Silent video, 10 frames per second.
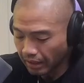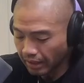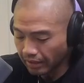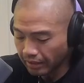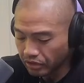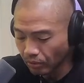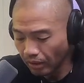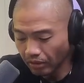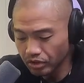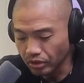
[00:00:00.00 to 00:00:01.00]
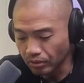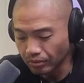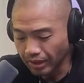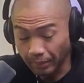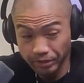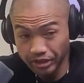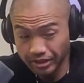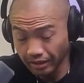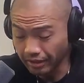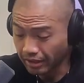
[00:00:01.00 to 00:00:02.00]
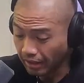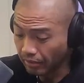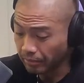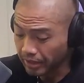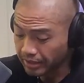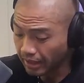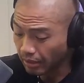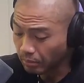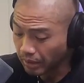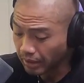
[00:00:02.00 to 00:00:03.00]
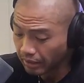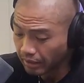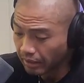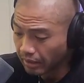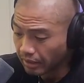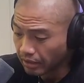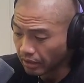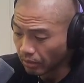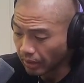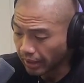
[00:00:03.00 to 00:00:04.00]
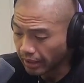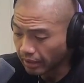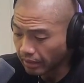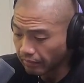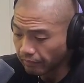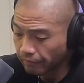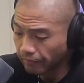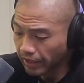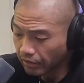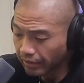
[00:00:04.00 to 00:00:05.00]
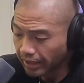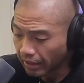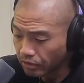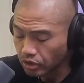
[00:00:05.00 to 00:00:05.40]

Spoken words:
and so also, I'm just telling Erim this now, but you know, like figuring out.